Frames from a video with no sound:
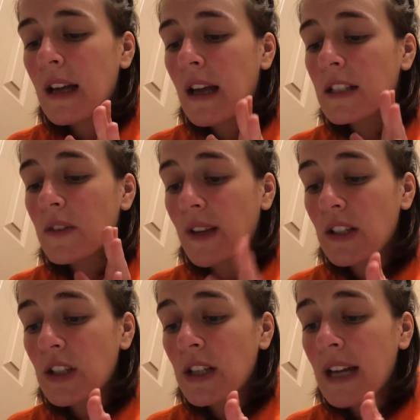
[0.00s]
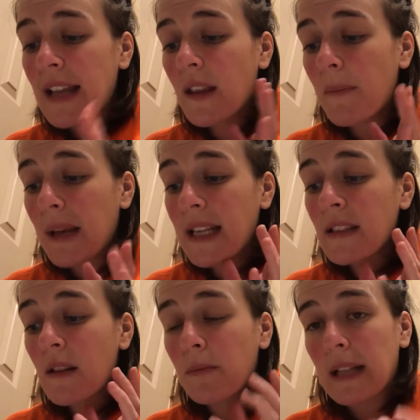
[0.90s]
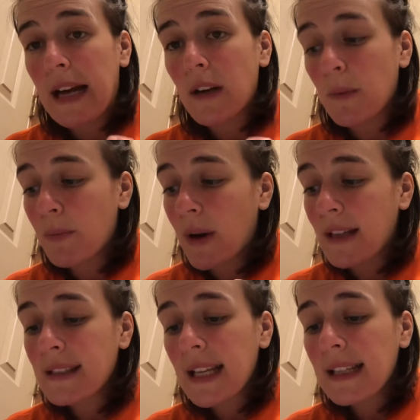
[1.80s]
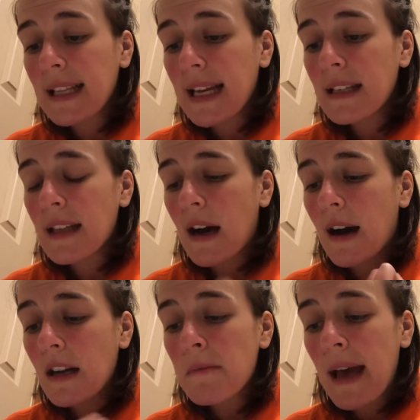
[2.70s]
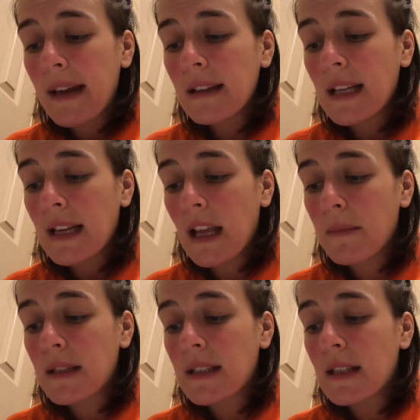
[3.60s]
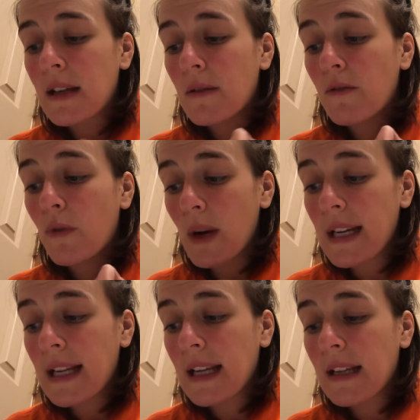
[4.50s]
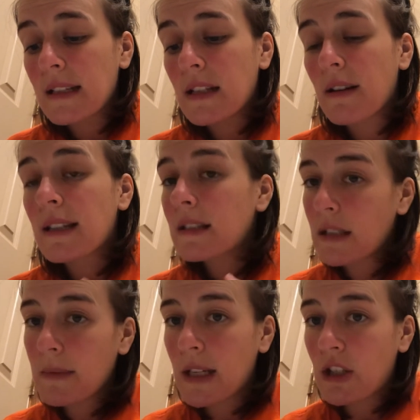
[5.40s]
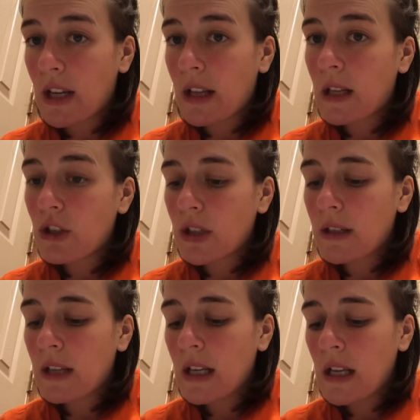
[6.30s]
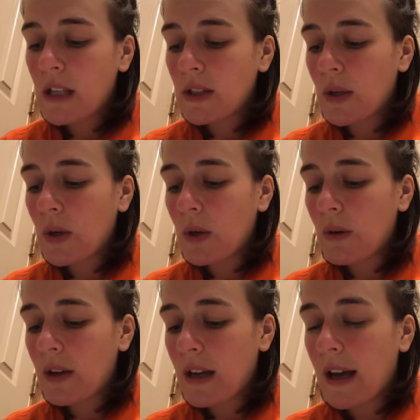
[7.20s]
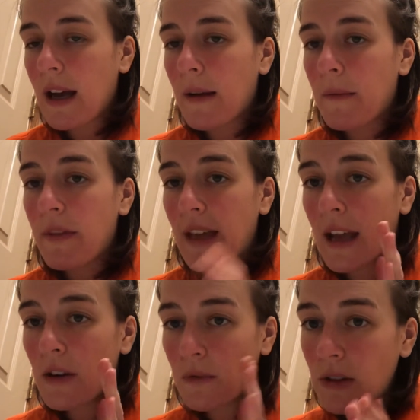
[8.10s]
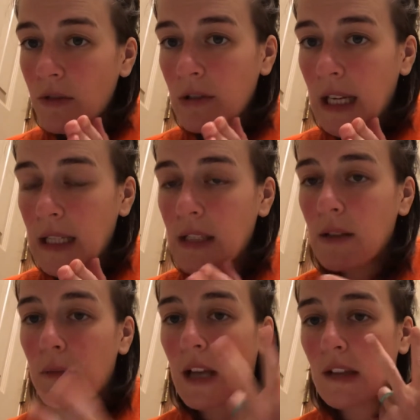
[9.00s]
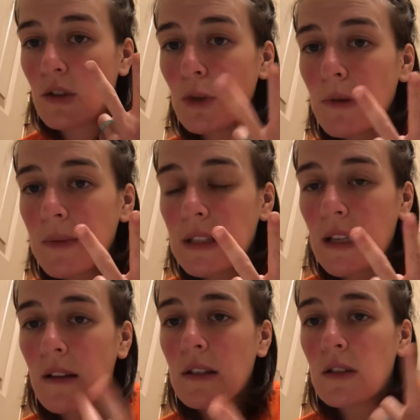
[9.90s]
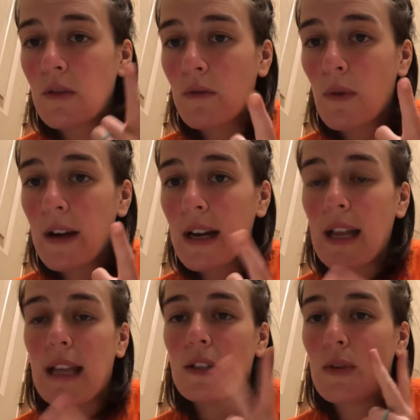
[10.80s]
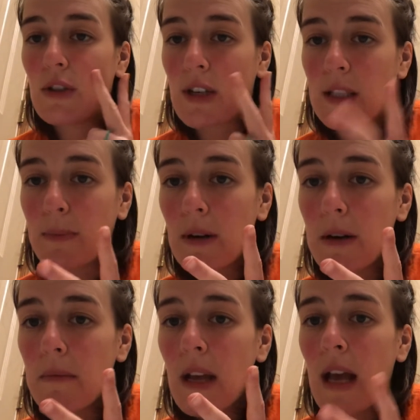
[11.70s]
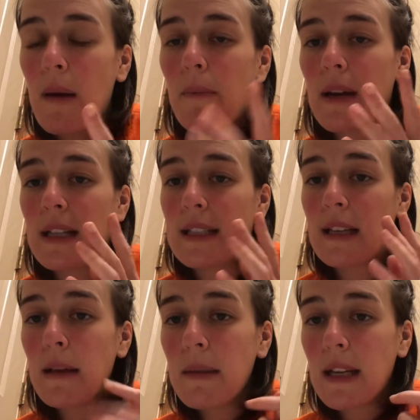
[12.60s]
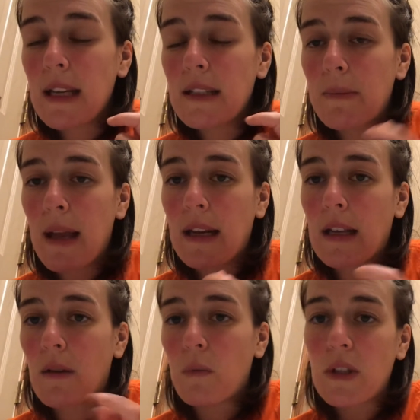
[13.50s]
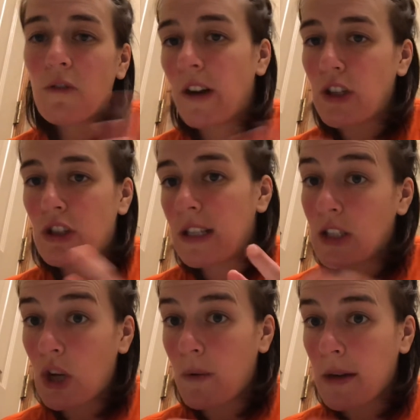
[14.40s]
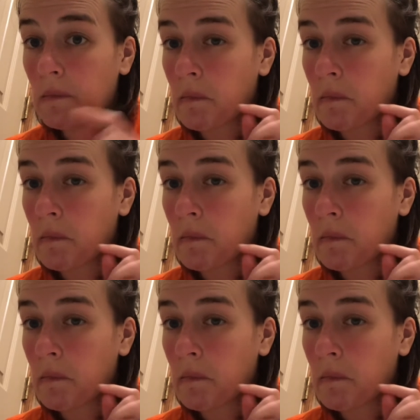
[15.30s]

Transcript: sphincter at the base of the bladder and prostate gland that automatically inhibits voiding during semen ejaculation. So that urethral gland has 2 purposes, to void and to eject sperm, but it's inhibited depending on which function is going.